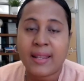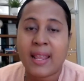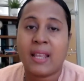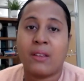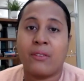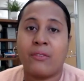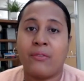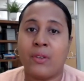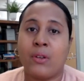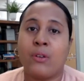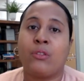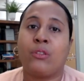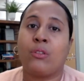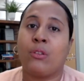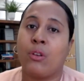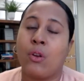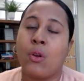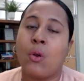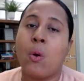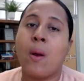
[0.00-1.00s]
they can feel
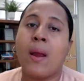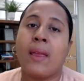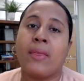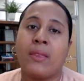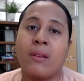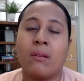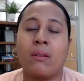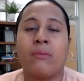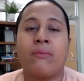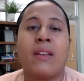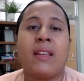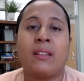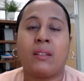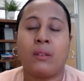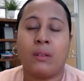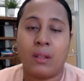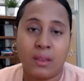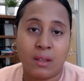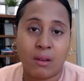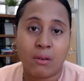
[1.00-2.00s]
secure in their, invest
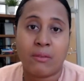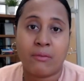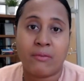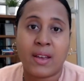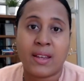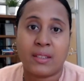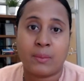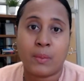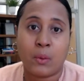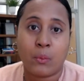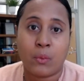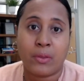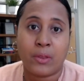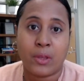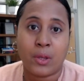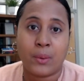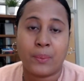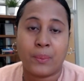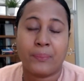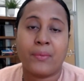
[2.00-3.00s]
their investment with
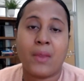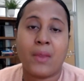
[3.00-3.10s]
you.